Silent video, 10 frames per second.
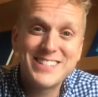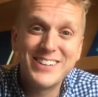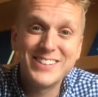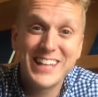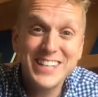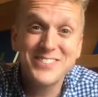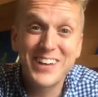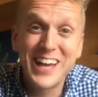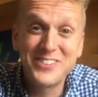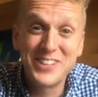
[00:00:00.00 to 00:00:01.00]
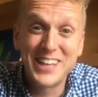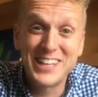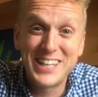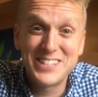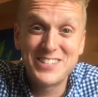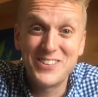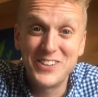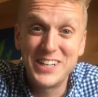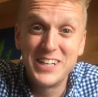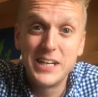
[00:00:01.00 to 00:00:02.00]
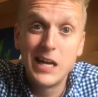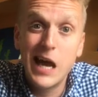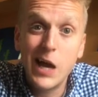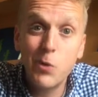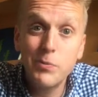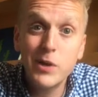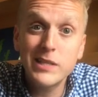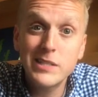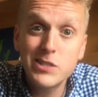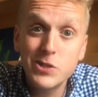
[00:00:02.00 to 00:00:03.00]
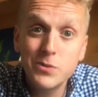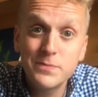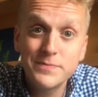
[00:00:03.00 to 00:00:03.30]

So that's why I really like that story. I hope you liked it too.